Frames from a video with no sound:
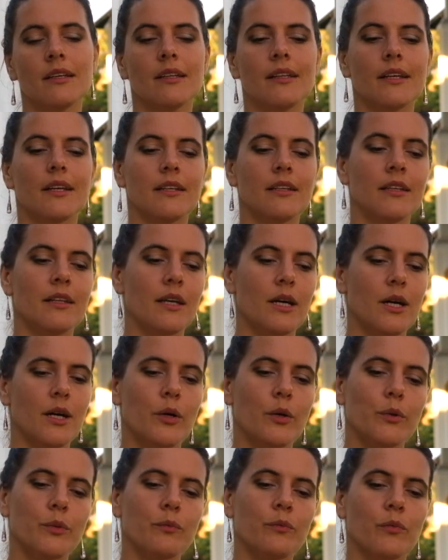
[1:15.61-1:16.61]
that
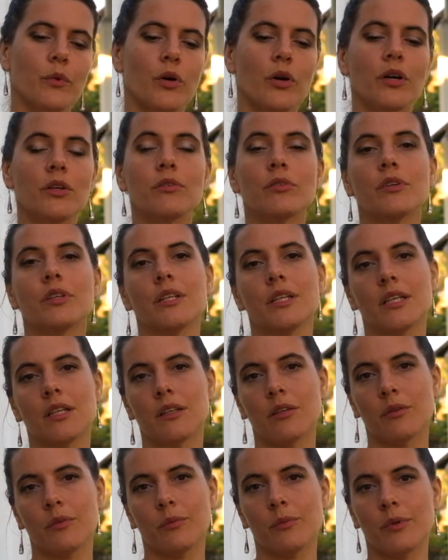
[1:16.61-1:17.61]
now
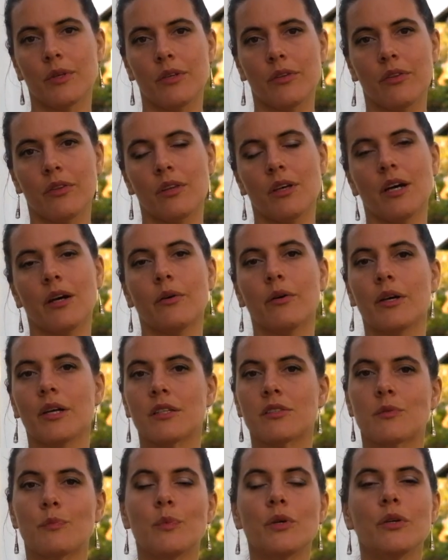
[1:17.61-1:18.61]
contradict with our
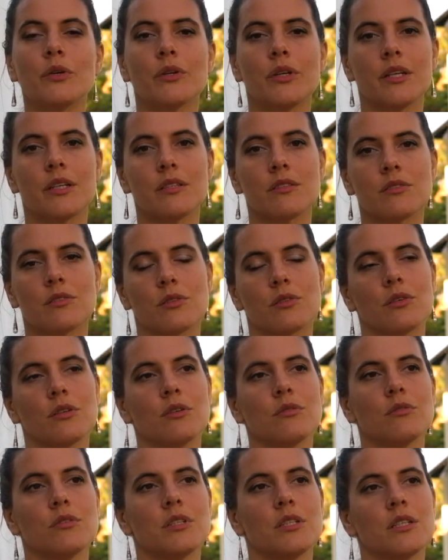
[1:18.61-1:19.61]
experience,
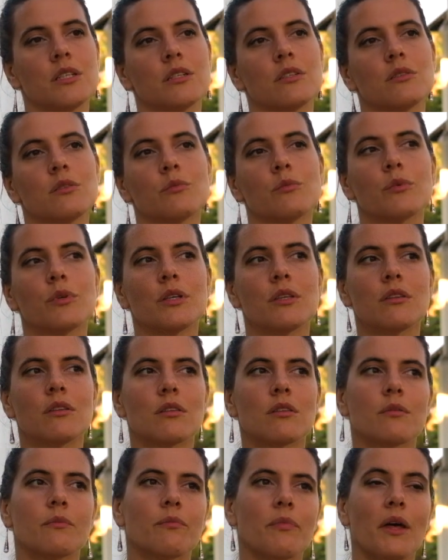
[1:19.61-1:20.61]
contradict with
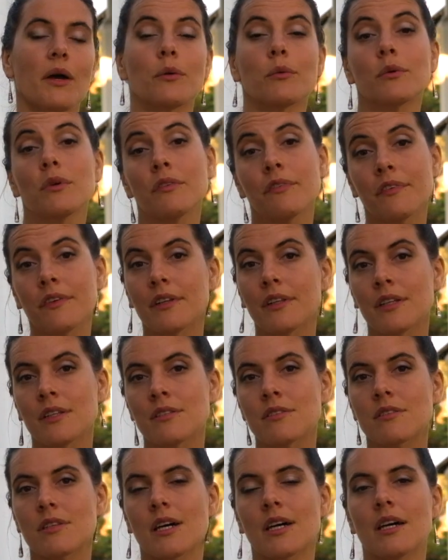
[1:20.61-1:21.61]
how we feel
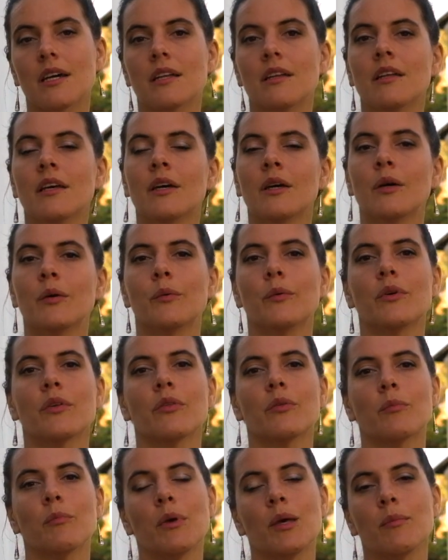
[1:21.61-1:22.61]
inside, with
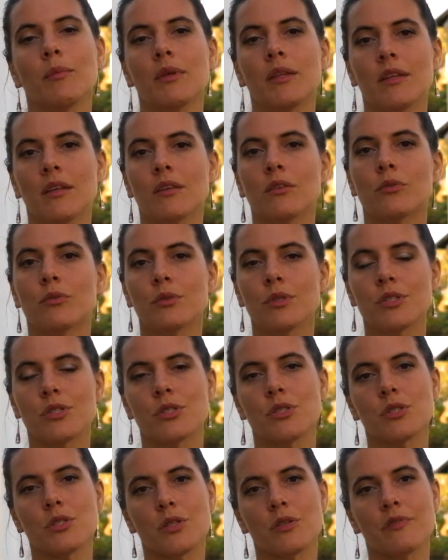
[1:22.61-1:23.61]
maybe the
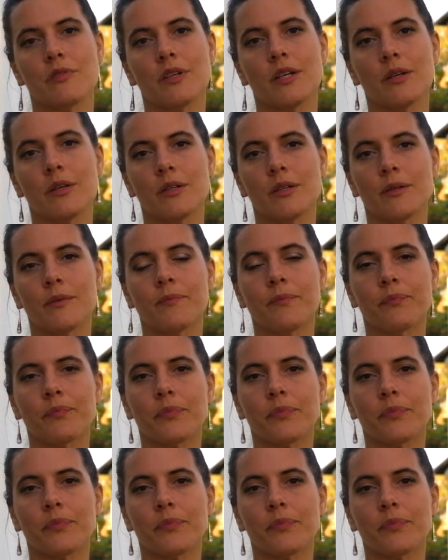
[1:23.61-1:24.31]
intuitions of our